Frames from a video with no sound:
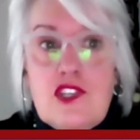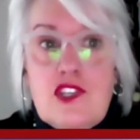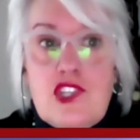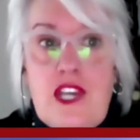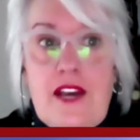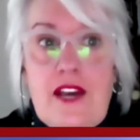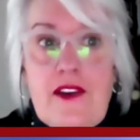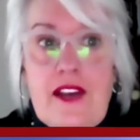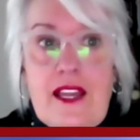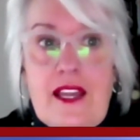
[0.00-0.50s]

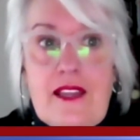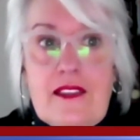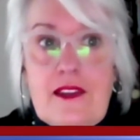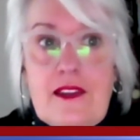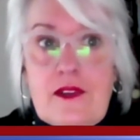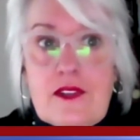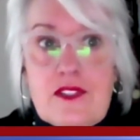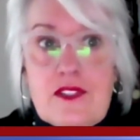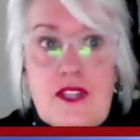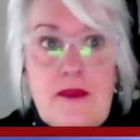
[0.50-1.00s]

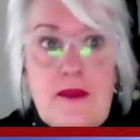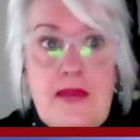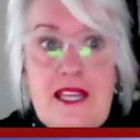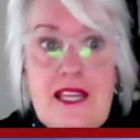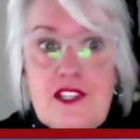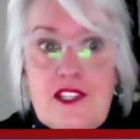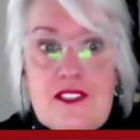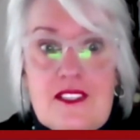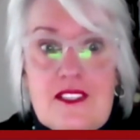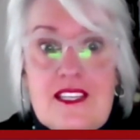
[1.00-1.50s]
there are some
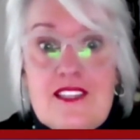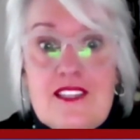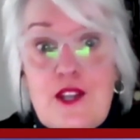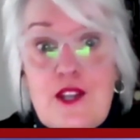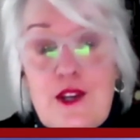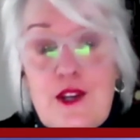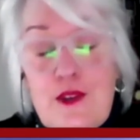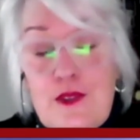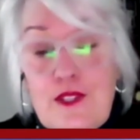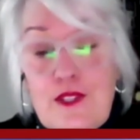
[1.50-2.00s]
agencies
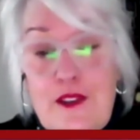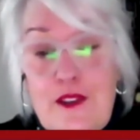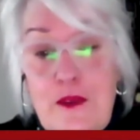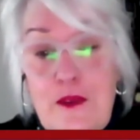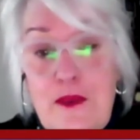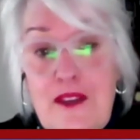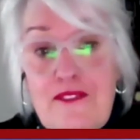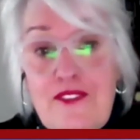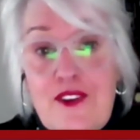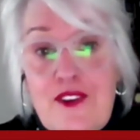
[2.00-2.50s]
that are a little
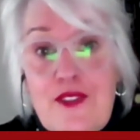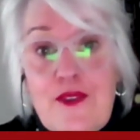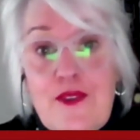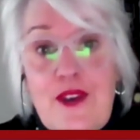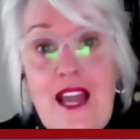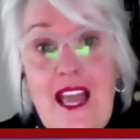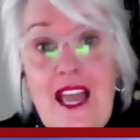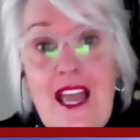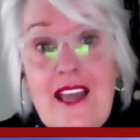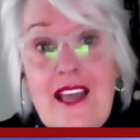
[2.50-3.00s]
bit further
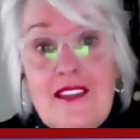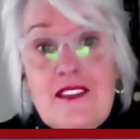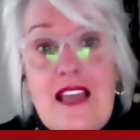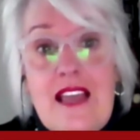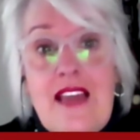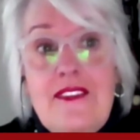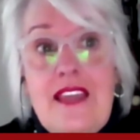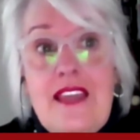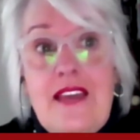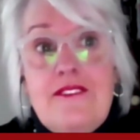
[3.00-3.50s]
ahead
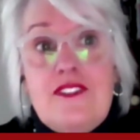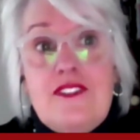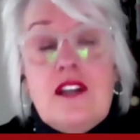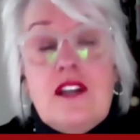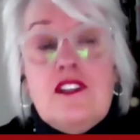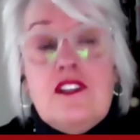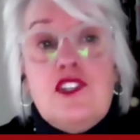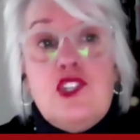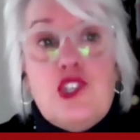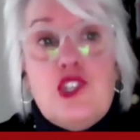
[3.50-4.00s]
and they've
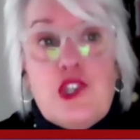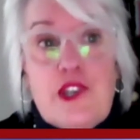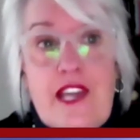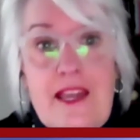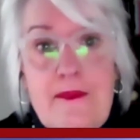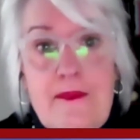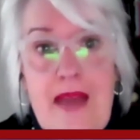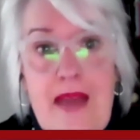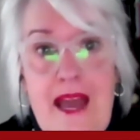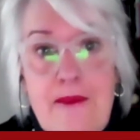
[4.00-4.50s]
done
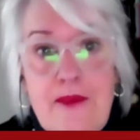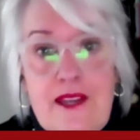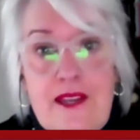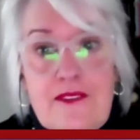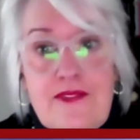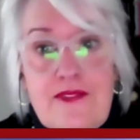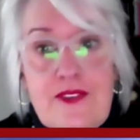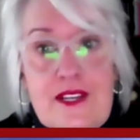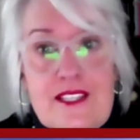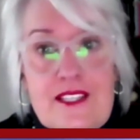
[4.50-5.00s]
journey mapping,
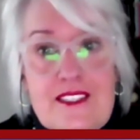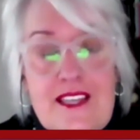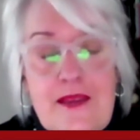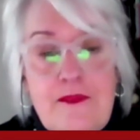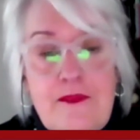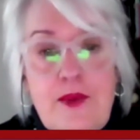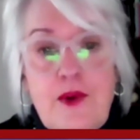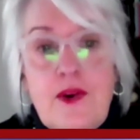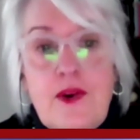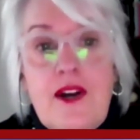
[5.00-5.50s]
for
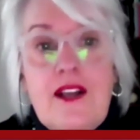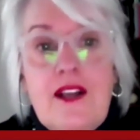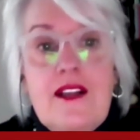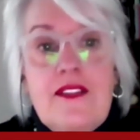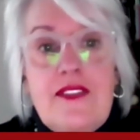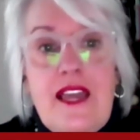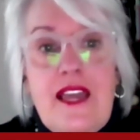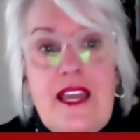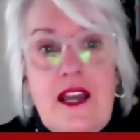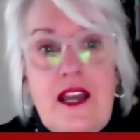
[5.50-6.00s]
example.
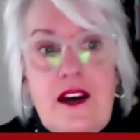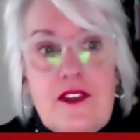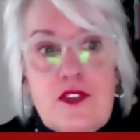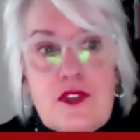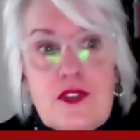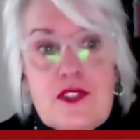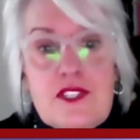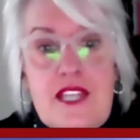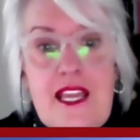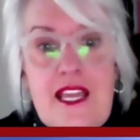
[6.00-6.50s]
They
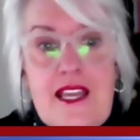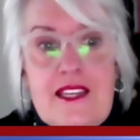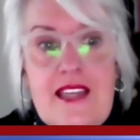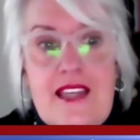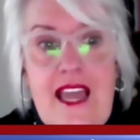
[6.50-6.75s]
understand